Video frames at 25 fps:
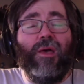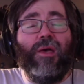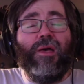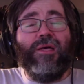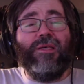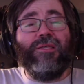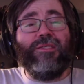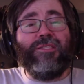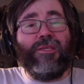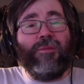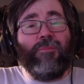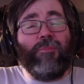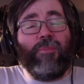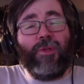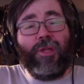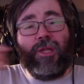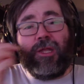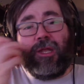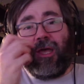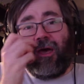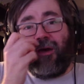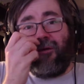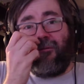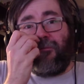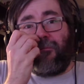Simple
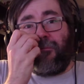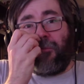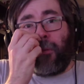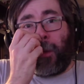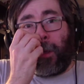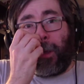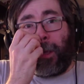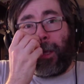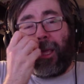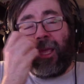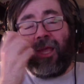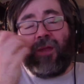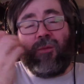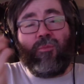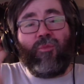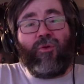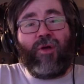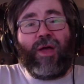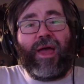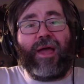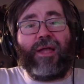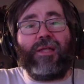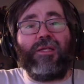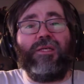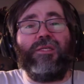enough in
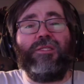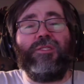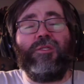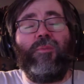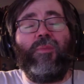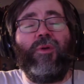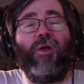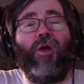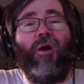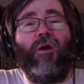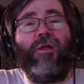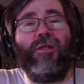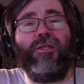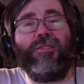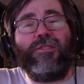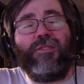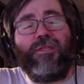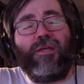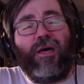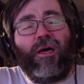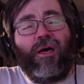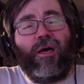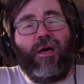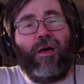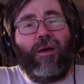practice. To be honest,
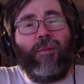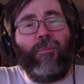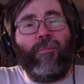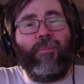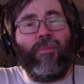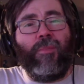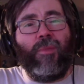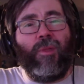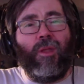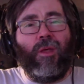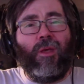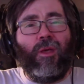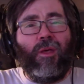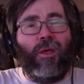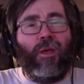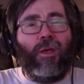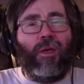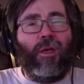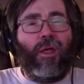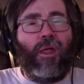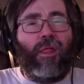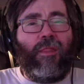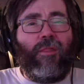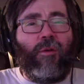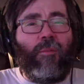
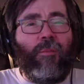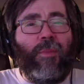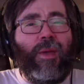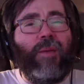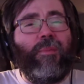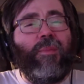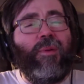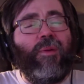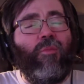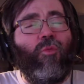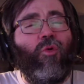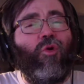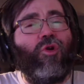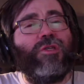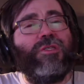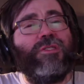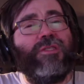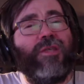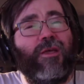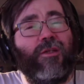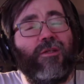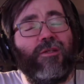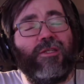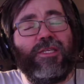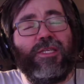there may be more
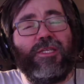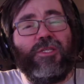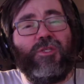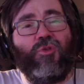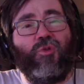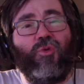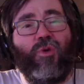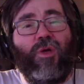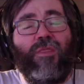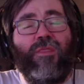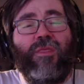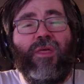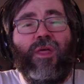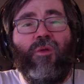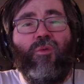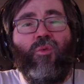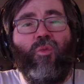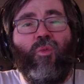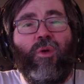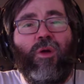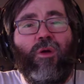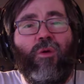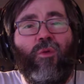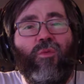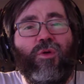subtlety to it than
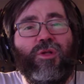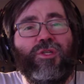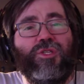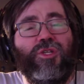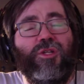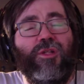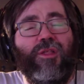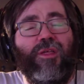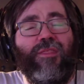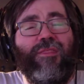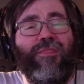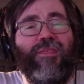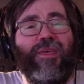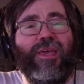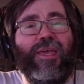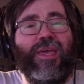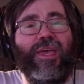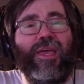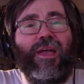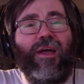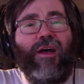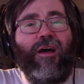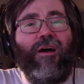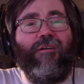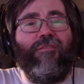we were originally
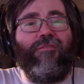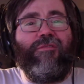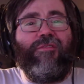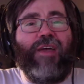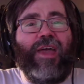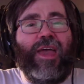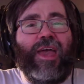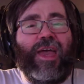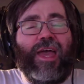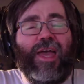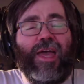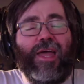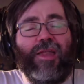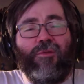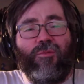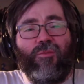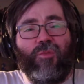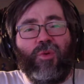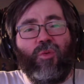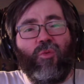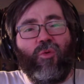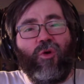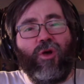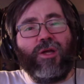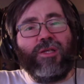thinking of, and
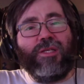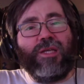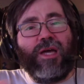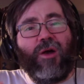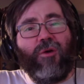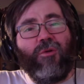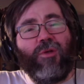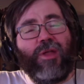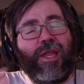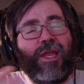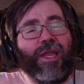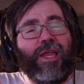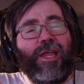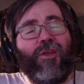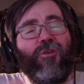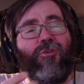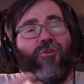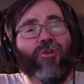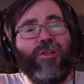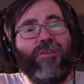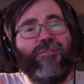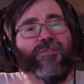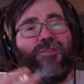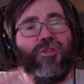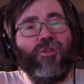we worked out an
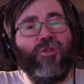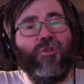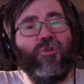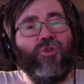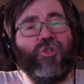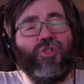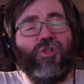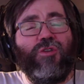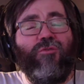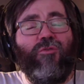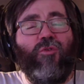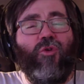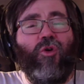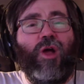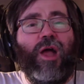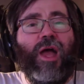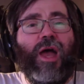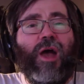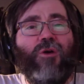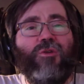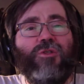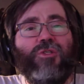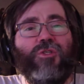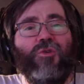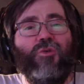iterative solution for
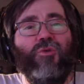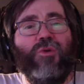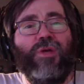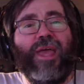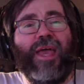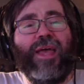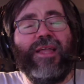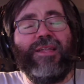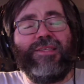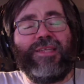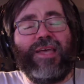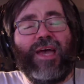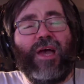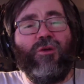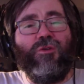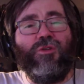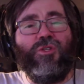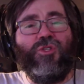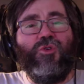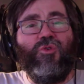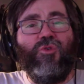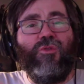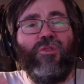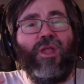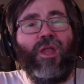how to get down
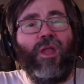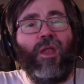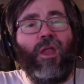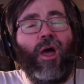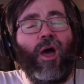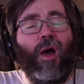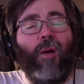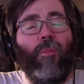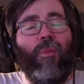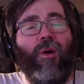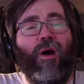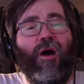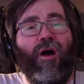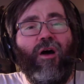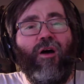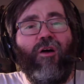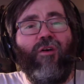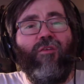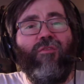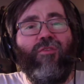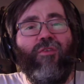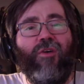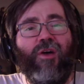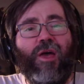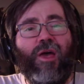to the nub
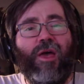of